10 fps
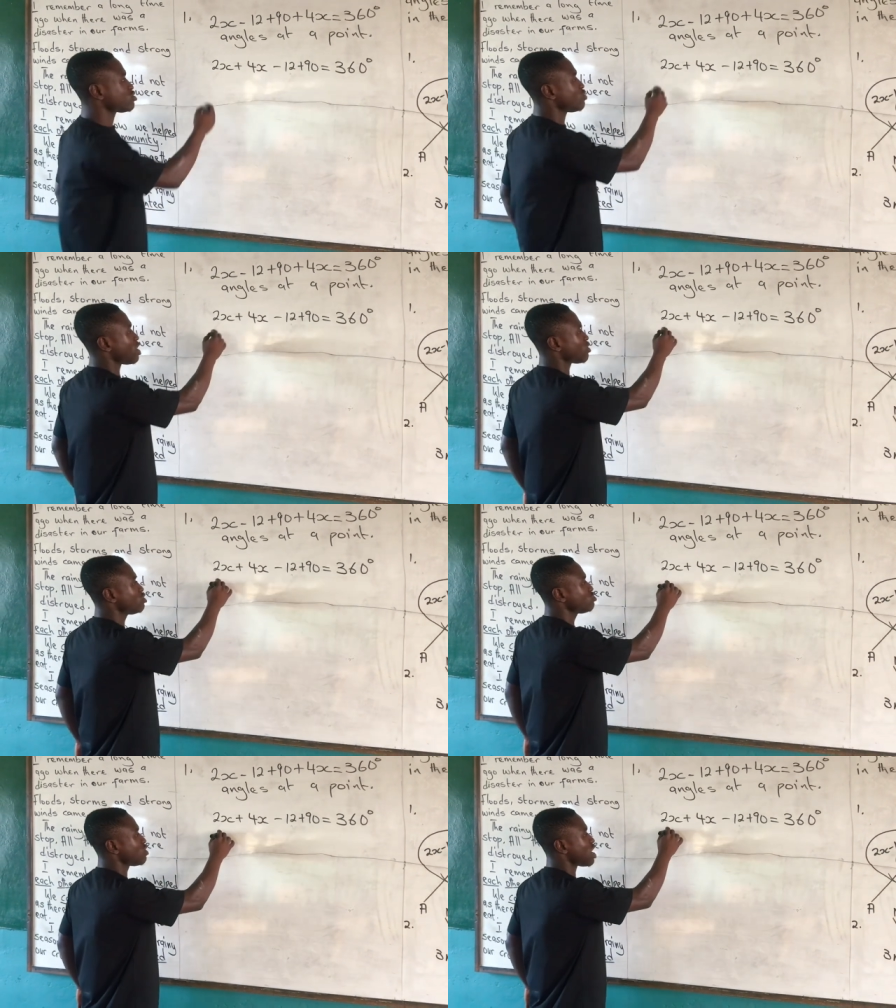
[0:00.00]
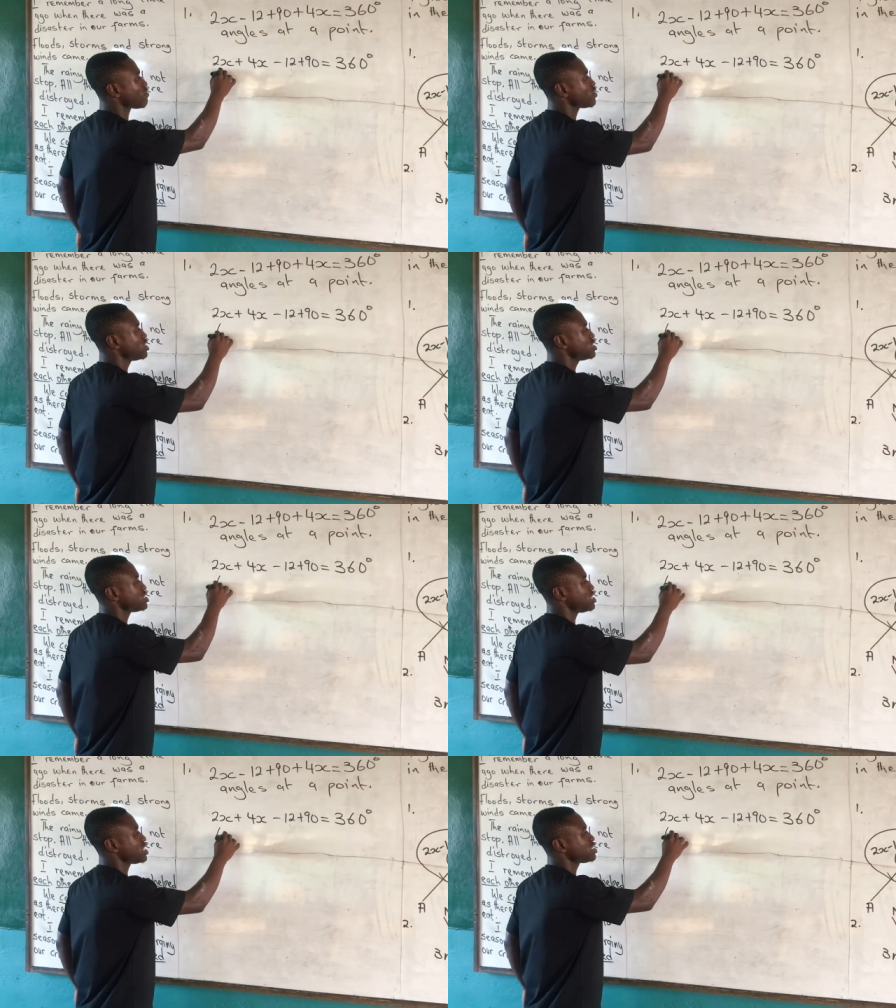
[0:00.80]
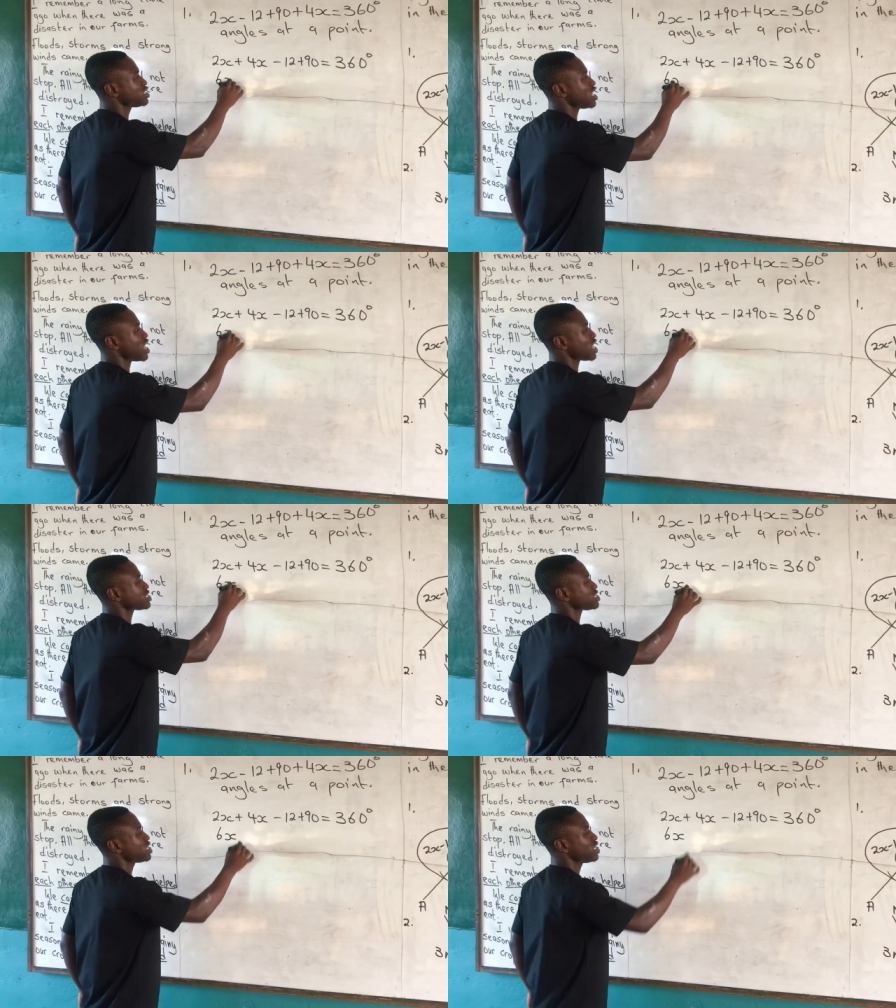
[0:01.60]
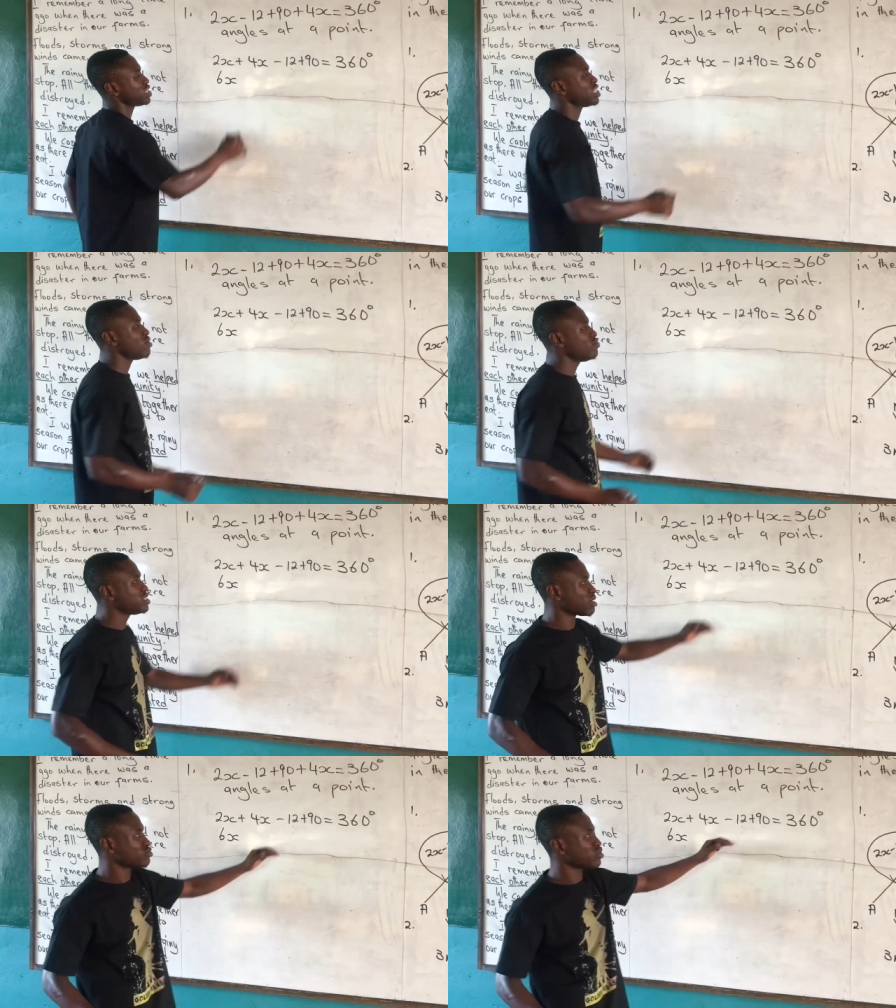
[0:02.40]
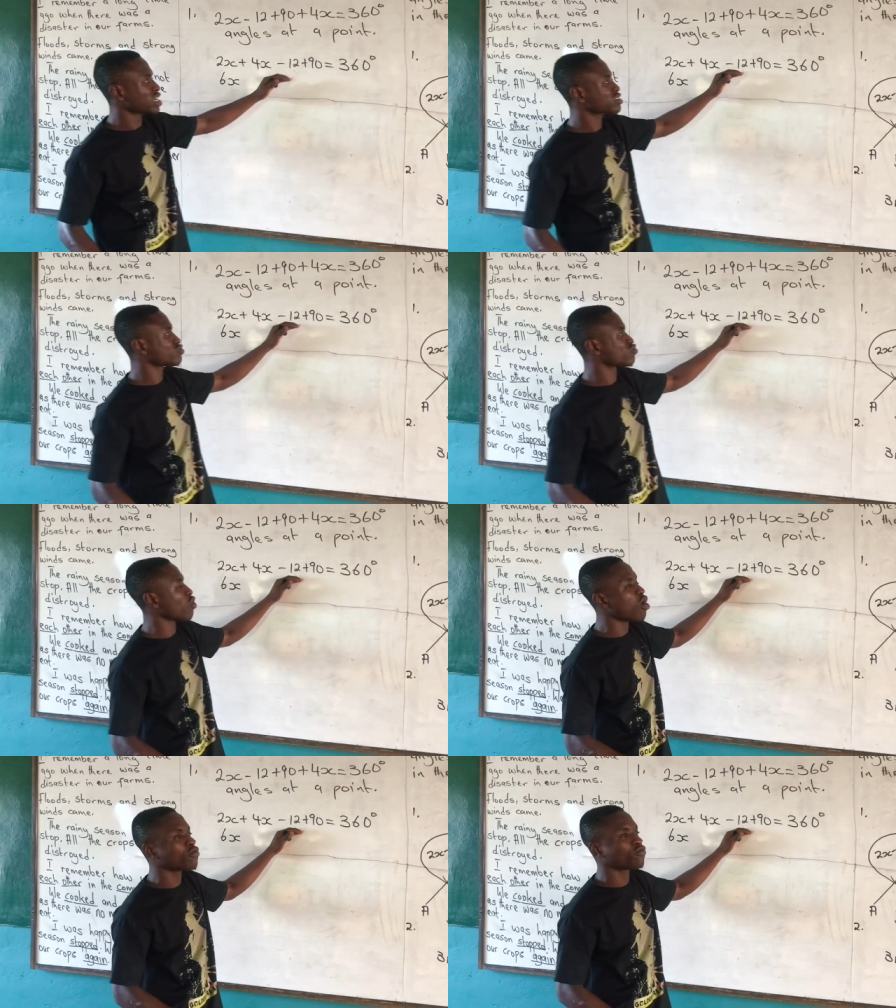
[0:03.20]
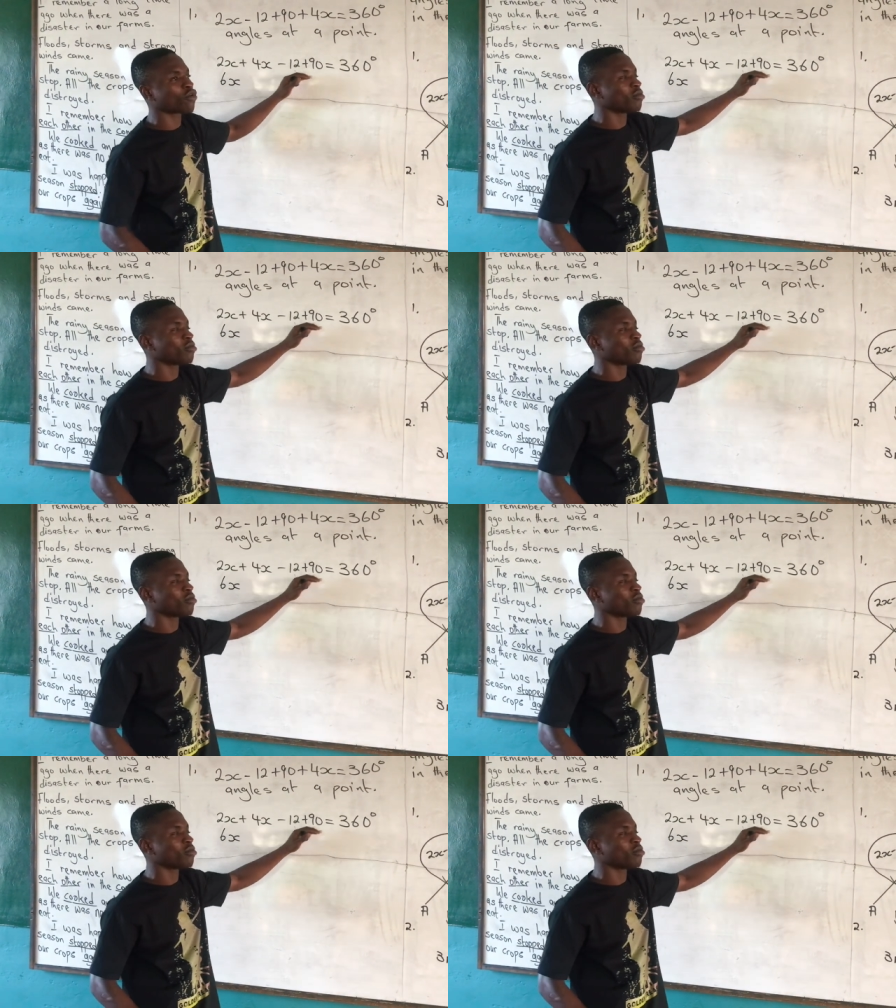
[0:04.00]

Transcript: So we are going to have 6x, then we subtract 12 from